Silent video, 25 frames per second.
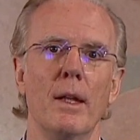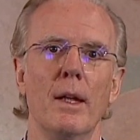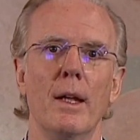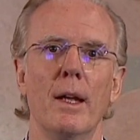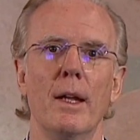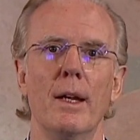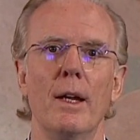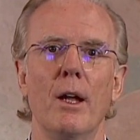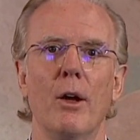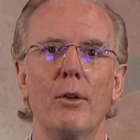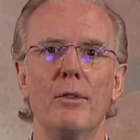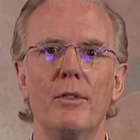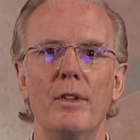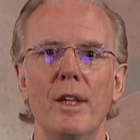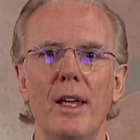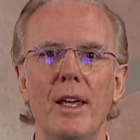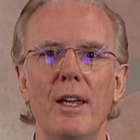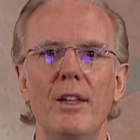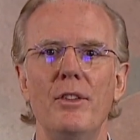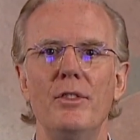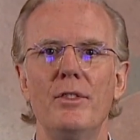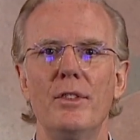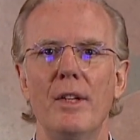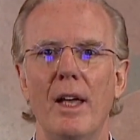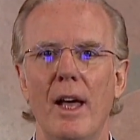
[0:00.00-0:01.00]
Now,
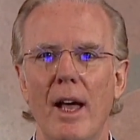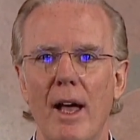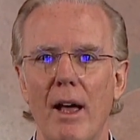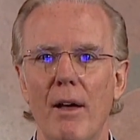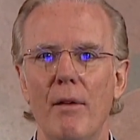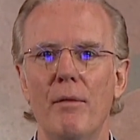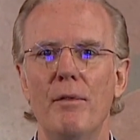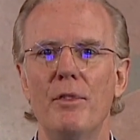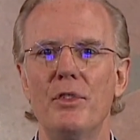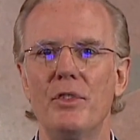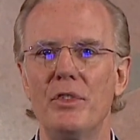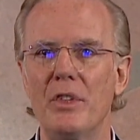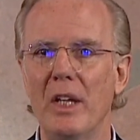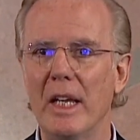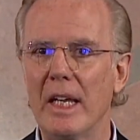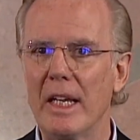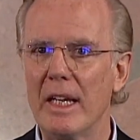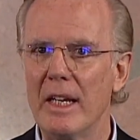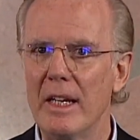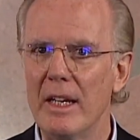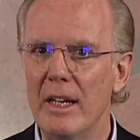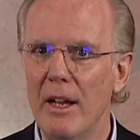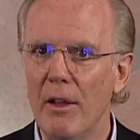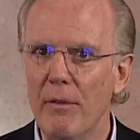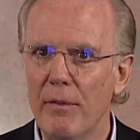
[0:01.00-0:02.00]
these have
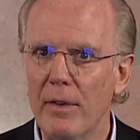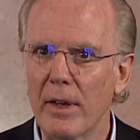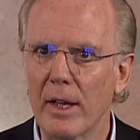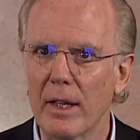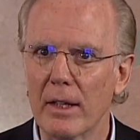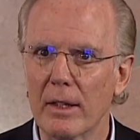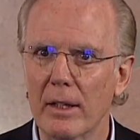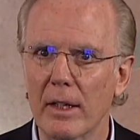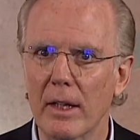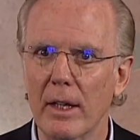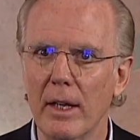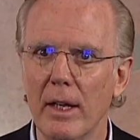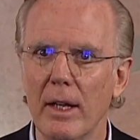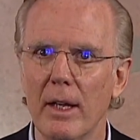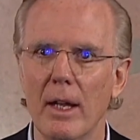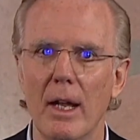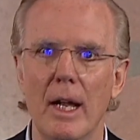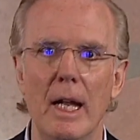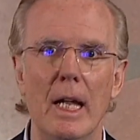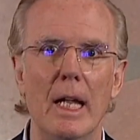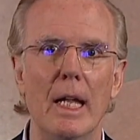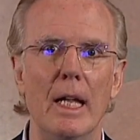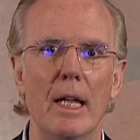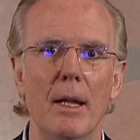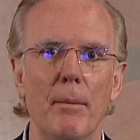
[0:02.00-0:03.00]
significantly
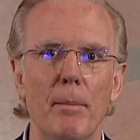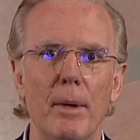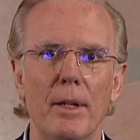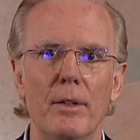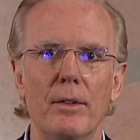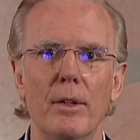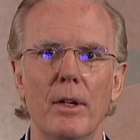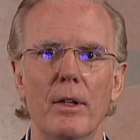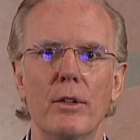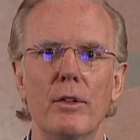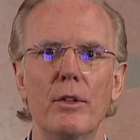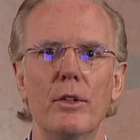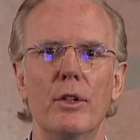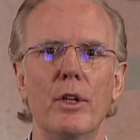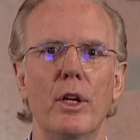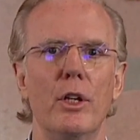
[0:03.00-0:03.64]
limited the